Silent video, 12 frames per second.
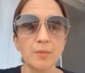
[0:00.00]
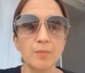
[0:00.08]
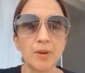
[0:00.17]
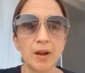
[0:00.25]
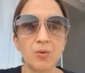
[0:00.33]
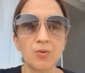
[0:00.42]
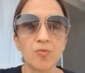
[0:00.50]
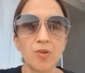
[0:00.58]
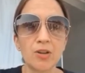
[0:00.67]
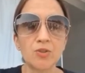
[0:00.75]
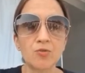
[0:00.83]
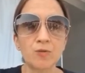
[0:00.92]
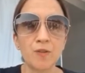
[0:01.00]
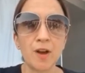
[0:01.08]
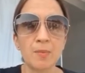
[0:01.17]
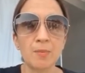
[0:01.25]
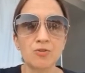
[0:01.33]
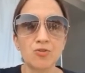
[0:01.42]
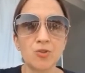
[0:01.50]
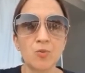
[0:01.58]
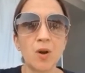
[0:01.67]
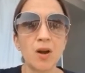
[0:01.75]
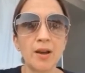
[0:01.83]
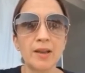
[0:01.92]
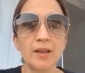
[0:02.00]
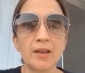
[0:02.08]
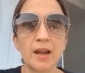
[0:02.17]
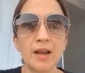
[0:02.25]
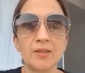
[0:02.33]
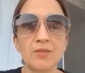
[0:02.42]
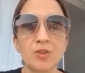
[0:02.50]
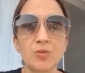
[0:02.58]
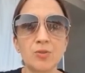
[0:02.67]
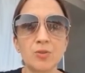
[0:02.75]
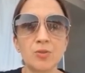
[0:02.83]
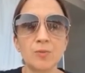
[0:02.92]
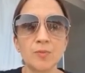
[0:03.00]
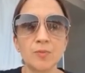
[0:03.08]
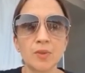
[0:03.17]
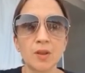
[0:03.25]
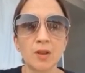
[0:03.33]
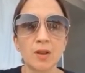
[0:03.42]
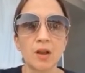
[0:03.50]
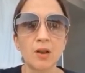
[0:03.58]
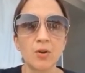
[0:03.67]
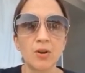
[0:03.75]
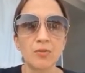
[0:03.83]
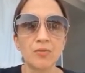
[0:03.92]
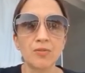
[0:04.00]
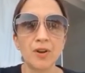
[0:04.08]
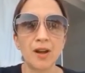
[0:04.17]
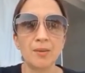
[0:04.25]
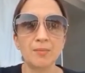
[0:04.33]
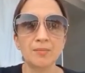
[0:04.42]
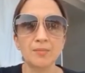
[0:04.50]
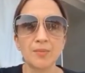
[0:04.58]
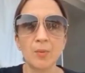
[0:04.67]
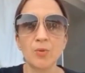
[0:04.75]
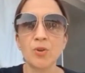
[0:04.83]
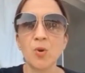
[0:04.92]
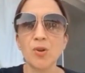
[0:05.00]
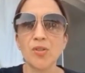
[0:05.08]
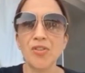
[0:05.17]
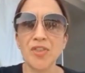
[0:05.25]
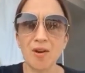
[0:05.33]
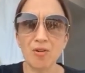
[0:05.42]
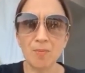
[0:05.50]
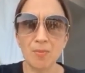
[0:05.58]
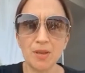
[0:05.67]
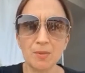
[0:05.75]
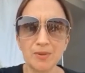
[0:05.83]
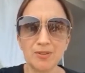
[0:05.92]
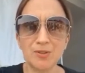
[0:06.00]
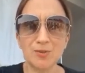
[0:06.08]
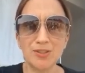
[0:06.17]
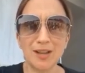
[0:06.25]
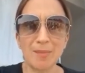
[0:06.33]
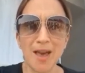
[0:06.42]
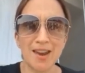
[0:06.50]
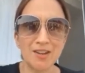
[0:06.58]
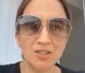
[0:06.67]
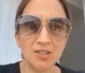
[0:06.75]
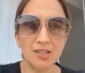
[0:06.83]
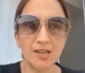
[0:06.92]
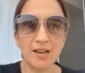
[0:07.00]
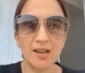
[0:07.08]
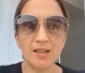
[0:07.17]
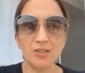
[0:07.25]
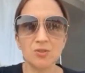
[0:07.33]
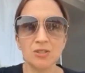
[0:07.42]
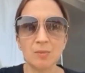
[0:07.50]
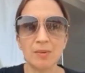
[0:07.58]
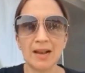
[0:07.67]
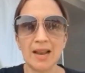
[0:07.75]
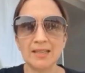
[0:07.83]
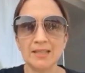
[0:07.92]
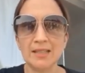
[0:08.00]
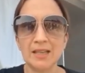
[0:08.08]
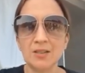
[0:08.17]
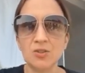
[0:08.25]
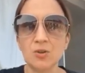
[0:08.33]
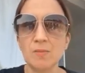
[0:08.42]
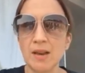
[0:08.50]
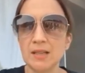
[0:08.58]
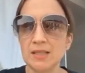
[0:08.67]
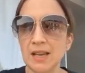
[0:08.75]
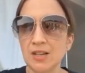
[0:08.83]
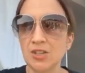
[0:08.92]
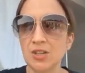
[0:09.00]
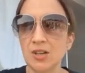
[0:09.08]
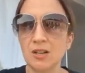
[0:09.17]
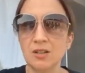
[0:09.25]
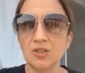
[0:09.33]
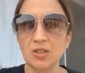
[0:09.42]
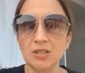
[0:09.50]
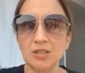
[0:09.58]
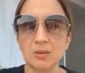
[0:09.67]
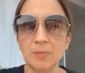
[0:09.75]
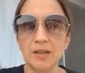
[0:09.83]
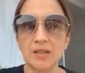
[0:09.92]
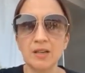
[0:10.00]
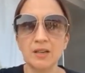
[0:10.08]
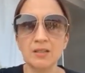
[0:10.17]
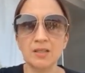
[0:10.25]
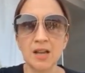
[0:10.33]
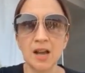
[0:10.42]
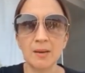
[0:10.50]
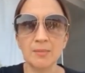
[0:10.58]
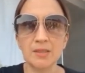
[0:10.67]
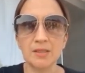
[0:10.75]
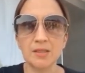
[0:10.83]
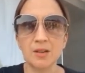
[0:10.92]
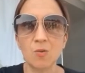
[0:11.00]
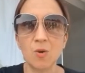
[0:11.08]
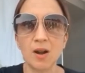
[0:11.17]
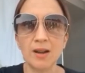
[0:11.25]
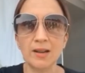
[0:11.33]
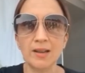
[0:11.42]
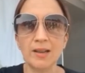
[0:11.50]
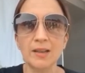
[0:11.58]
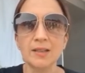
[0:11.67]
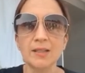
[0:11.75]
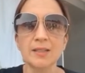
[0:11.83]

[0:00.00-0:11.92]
but I couldn't really find my true why. And through a lot of, I wouldn't call it therapy, but through some energy healings, through some cleansings, through meditation, and just spending time sitting quietly,